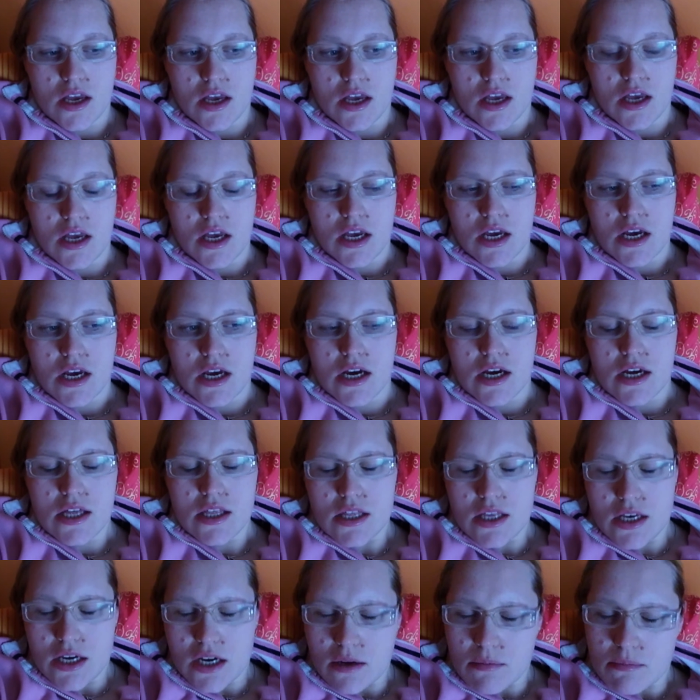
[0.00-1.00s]
I
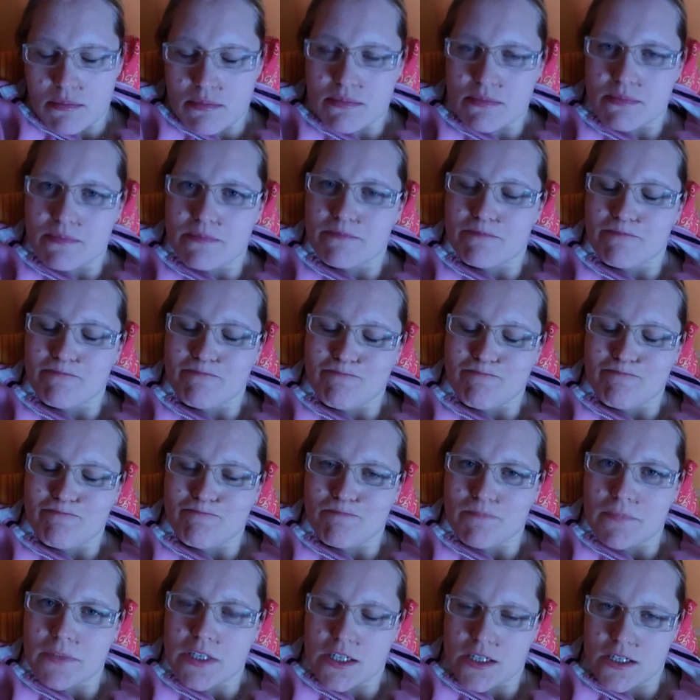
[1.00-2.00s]
think I'm
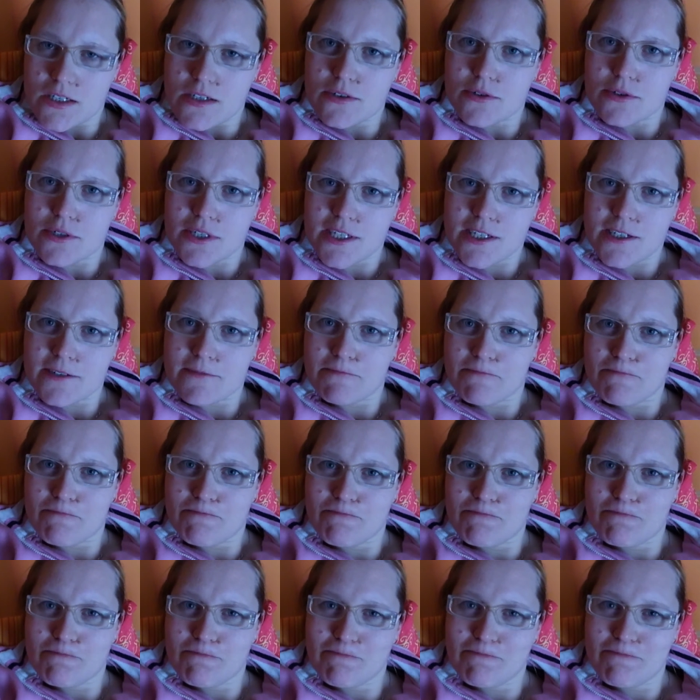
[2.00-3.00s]
hungry.
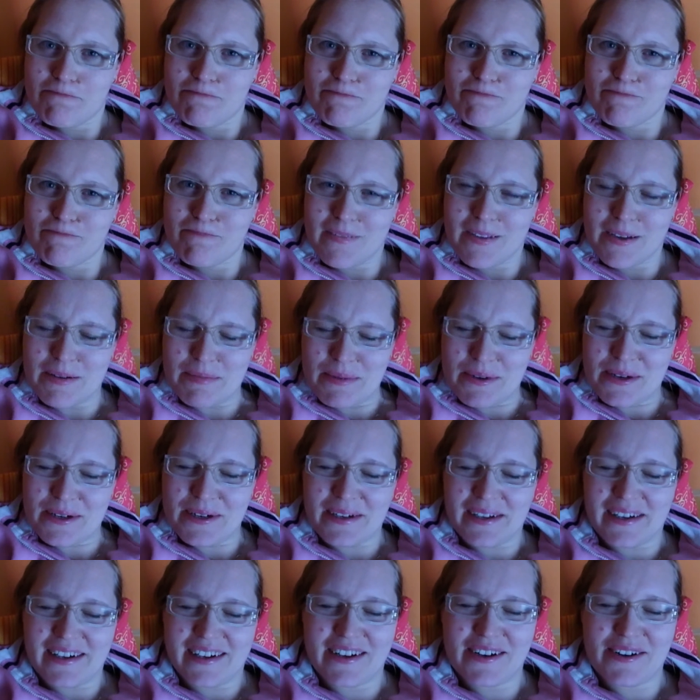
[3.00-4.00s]
I'm
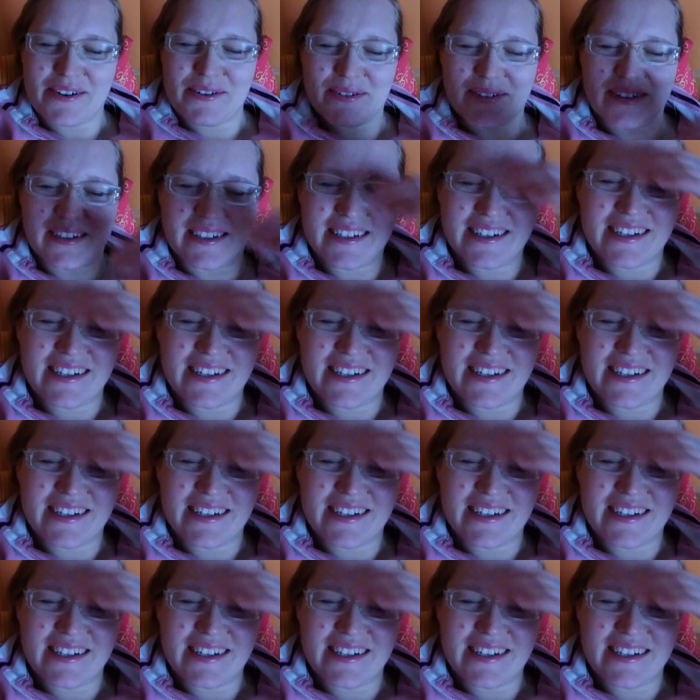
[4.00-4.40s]
gonna go and